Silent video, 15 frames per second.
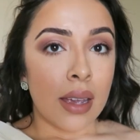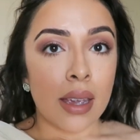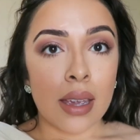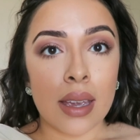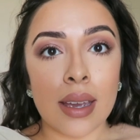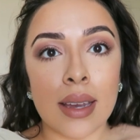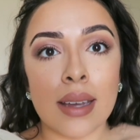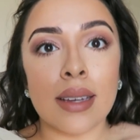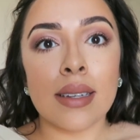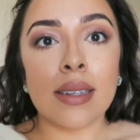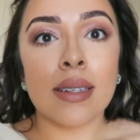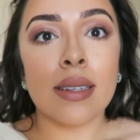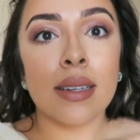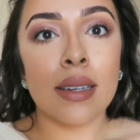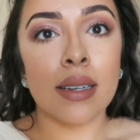
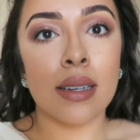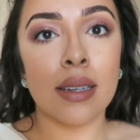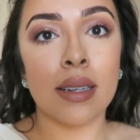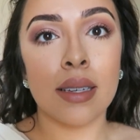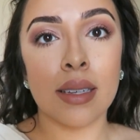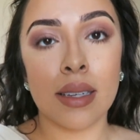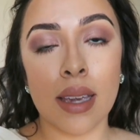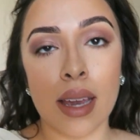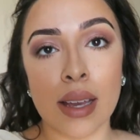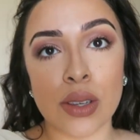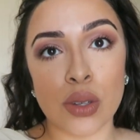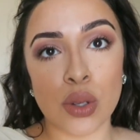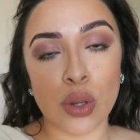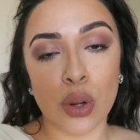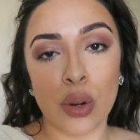And yeah,
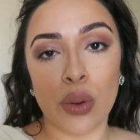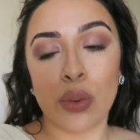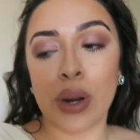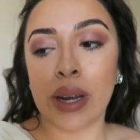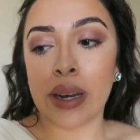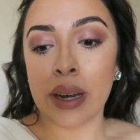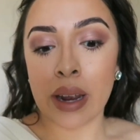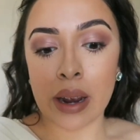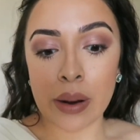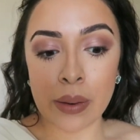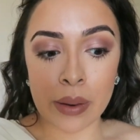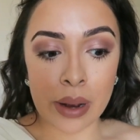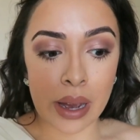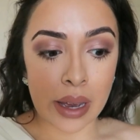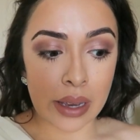so right
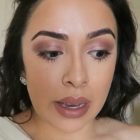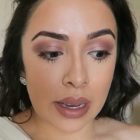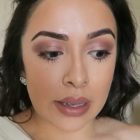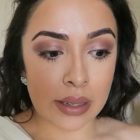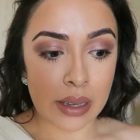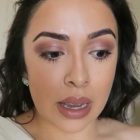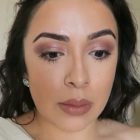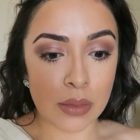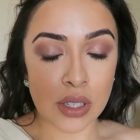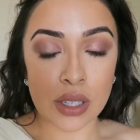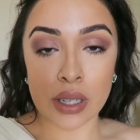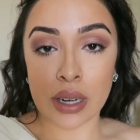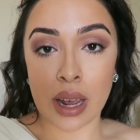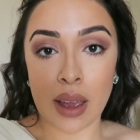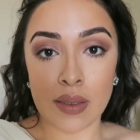now I guess I'm
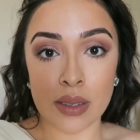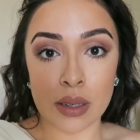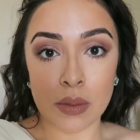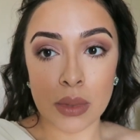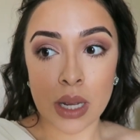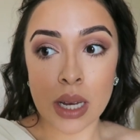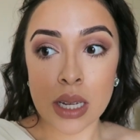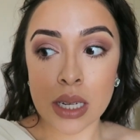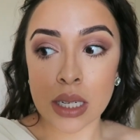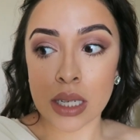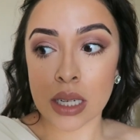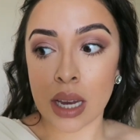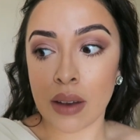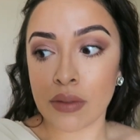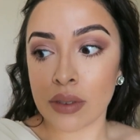just gonna have some
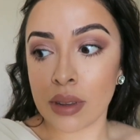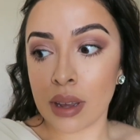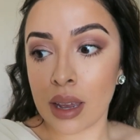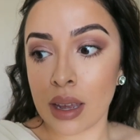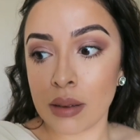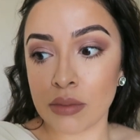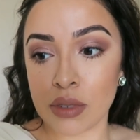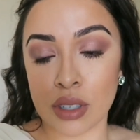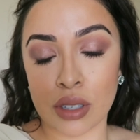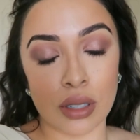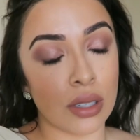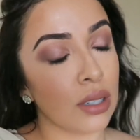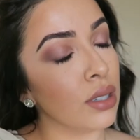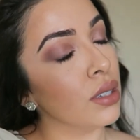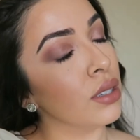lunch. After that, I'm just
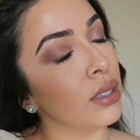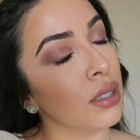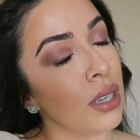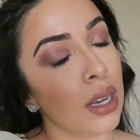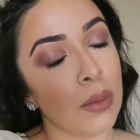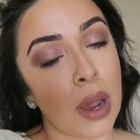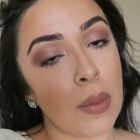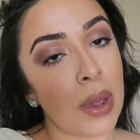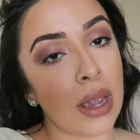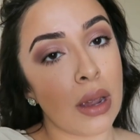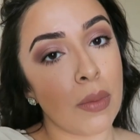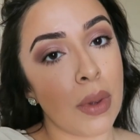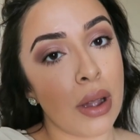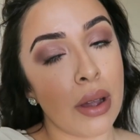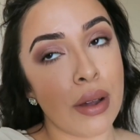gonna take my
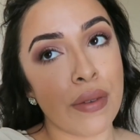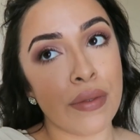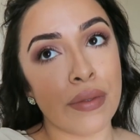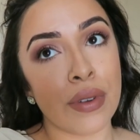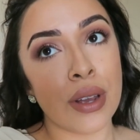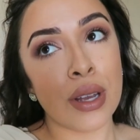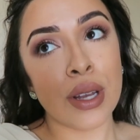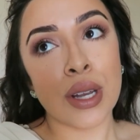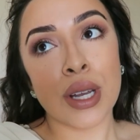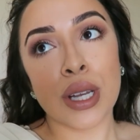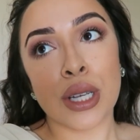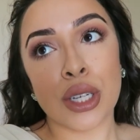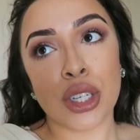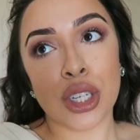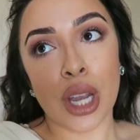makeup off,
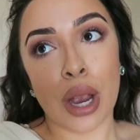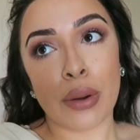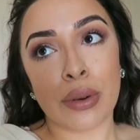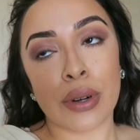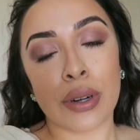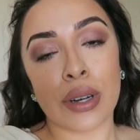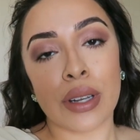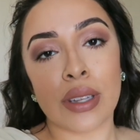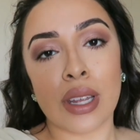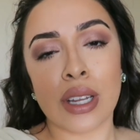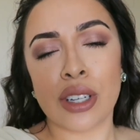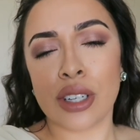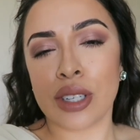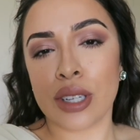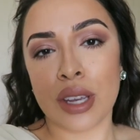shower, and
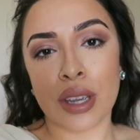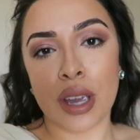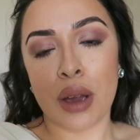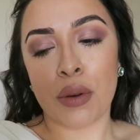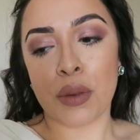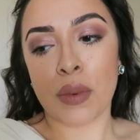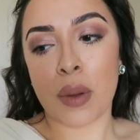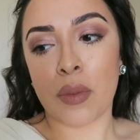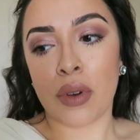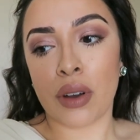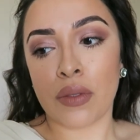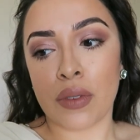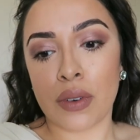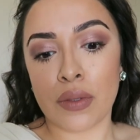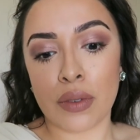then just hang out with my
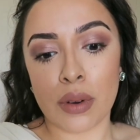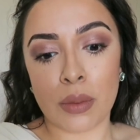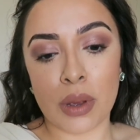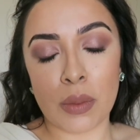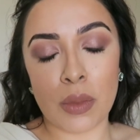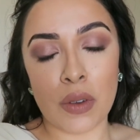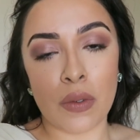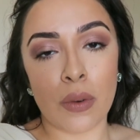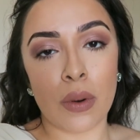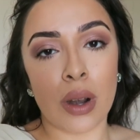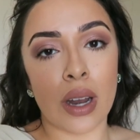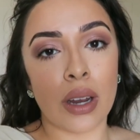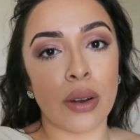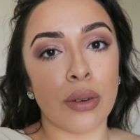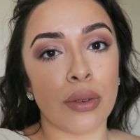boyfriend for a bit
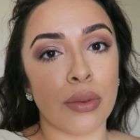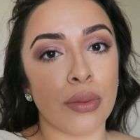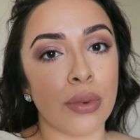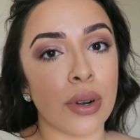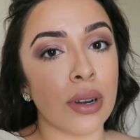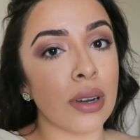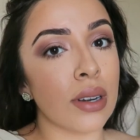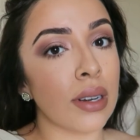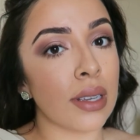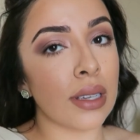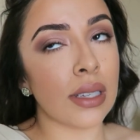before I go to work.